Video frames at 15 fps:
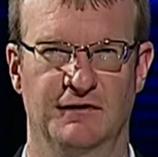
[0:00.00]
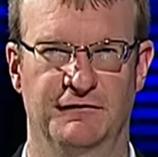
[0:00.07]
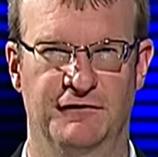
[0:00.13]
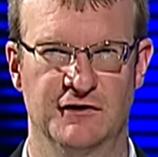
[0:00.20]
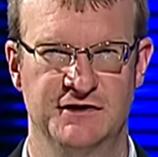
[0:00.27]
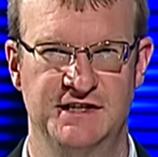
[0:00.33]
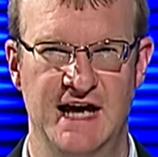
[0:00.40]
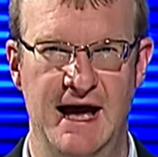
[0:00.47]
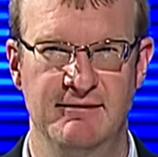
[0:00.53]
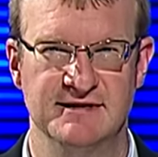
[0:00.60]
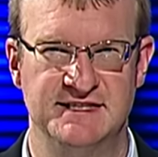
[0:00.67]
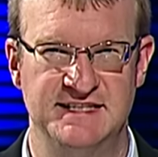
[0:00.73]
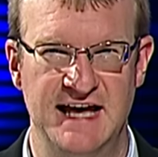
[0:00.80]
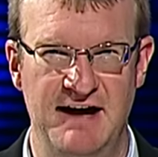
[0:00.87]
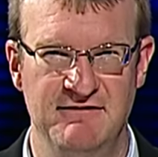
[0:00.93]
For the first time
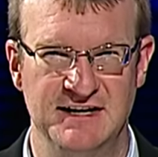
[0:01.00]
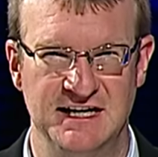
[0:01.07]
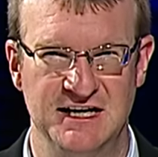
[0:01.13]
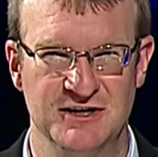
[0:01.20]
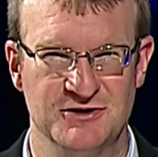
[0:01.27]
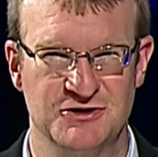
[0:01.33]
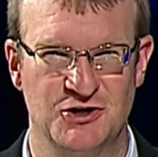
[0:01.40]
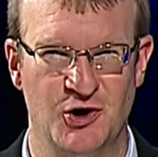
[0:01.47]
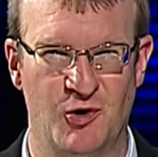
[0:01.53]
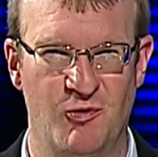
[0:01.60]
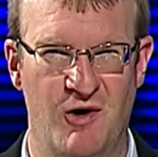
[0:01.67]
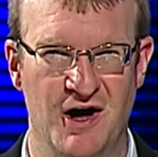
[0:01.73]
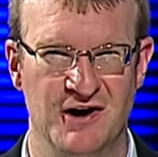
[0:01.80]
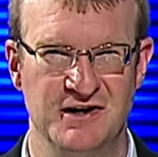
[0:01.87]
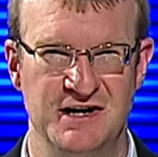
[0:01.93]
in 70 years,
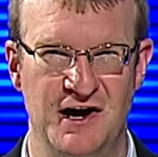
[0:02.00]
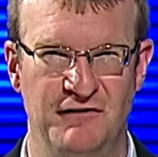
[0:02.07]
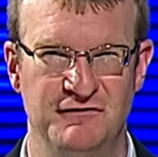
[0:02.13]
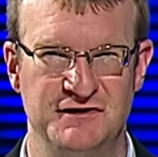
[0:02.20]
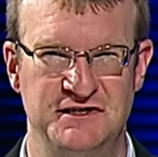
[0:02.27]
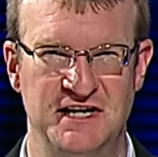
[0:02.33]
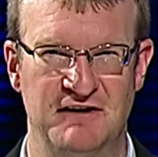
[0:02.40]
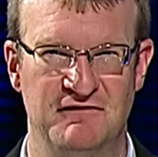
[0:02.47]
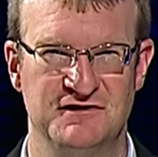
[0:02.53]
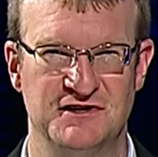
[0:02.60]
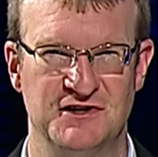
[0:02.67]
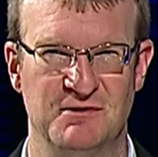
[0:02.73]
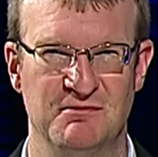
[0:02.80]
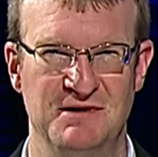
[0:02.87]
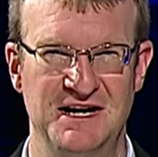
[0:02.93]
Coldwater and Delphos
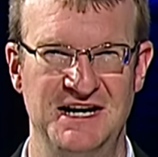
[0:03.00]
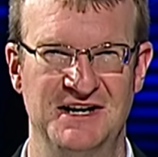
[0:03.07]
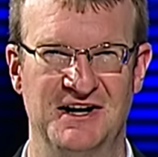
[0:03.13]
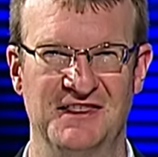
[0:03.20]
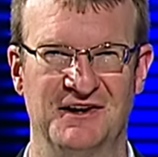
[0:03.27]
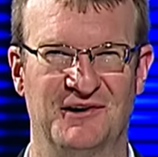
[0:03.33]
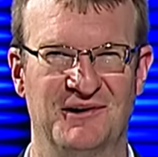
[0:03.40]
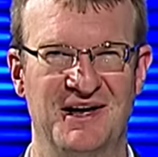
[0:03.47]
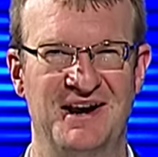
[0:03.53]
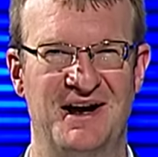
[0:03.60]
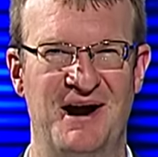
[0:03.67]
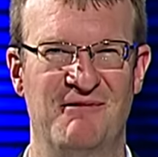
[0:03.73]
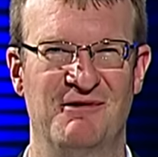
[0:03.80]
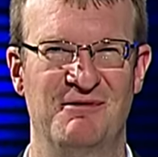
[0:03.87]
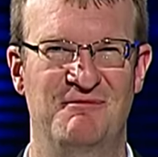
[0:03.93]
Jefferson are meeting on the
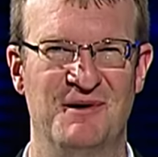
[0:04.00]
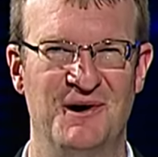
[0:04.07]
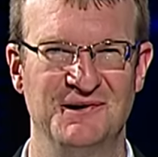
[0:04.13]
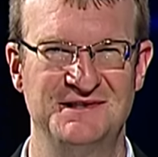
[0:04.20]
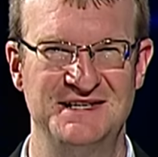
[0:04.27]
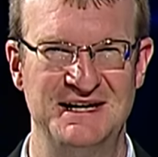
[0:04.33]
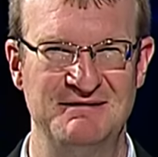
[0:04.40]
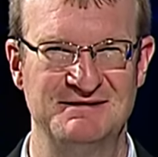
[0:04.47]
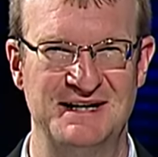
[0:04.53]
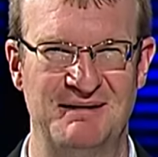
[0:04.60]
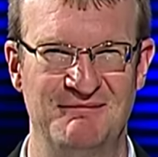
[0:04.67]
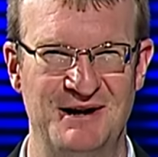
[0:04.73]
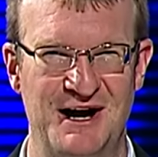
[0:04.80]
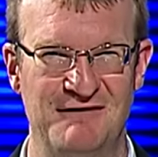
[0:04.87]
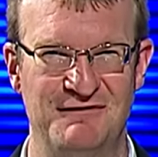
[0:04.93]
gridiron with both teams
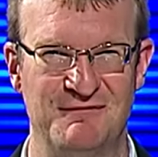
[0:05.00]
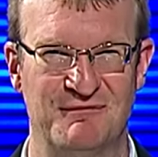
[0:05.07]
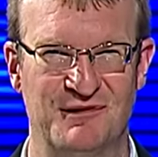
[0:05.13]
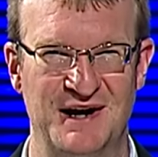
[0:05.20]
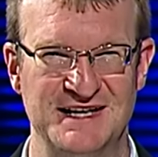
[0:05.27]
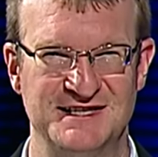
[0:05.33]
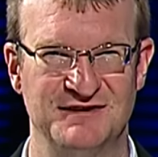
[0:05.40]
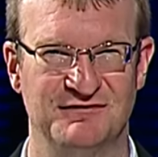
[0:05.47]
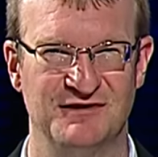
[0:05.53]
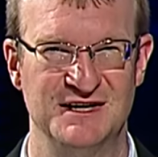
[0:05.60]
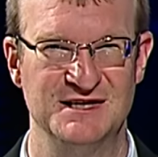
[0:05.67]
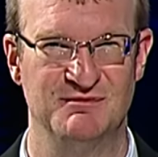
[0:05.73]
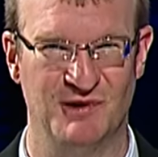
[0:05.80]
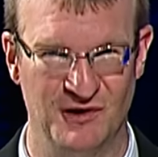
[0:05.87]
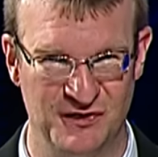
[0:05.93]
coming off impressive
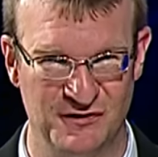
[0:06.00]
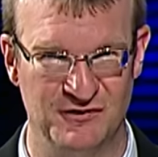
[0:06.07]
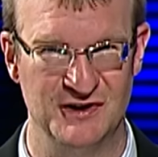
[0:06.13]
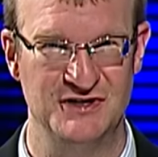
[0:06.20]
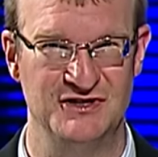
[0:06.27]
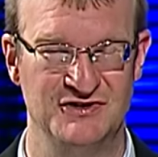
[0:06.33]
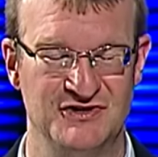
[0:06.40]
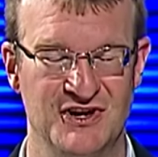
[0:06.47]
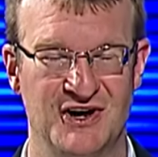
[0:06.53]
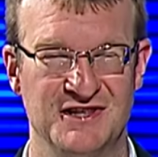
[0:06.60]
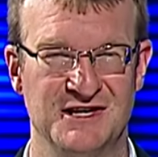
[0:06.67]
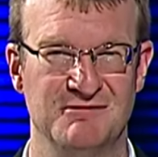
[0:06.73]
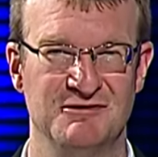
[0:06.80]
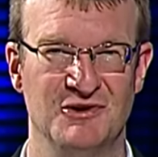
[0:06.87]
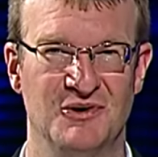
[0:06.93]
wins, both of which you saw
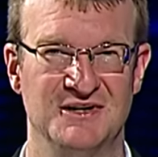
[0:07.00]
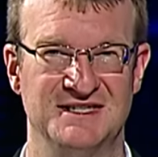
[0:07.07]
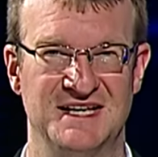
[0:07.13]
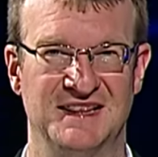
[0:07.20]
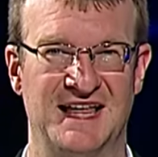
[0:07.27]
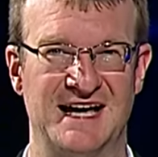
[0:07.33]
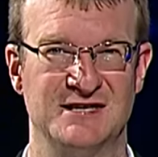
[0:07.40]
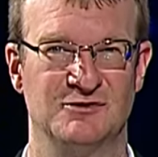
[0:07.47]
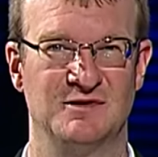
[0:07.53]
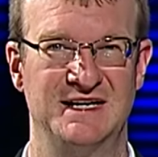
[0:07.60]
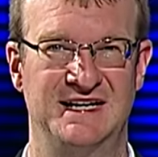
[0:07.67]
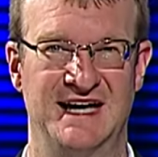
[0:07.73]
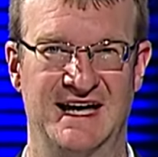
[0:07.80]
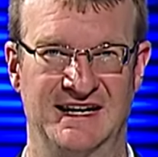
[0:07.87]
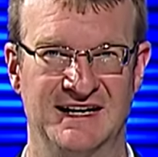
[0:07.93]
in WOSN last
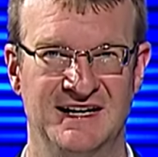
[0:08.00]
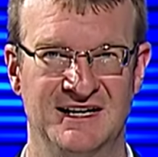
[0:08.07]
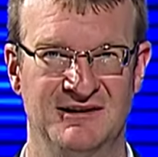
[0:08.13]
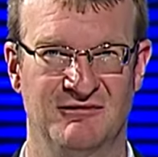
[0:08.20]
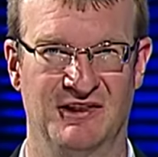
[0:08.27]
weekend.